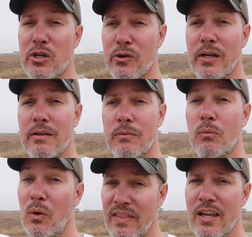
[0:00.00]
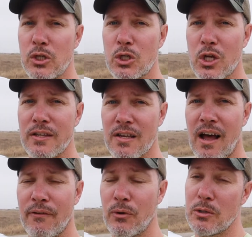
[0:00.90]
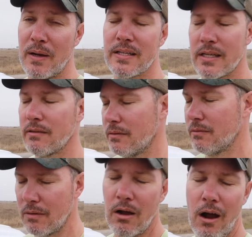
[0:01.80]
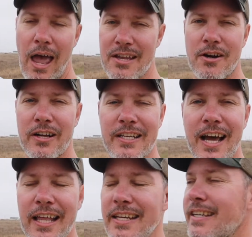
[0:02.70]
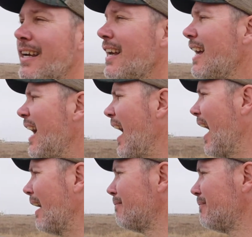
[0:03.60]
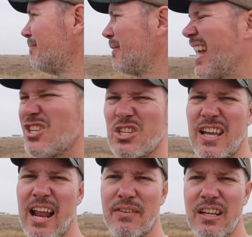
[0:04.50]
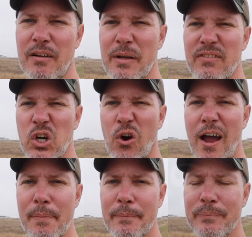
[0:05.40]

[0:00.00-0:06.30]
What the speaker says: to do it when the engine shuts off, which means it has already done it. But that's just kind of a little bit of a gripe.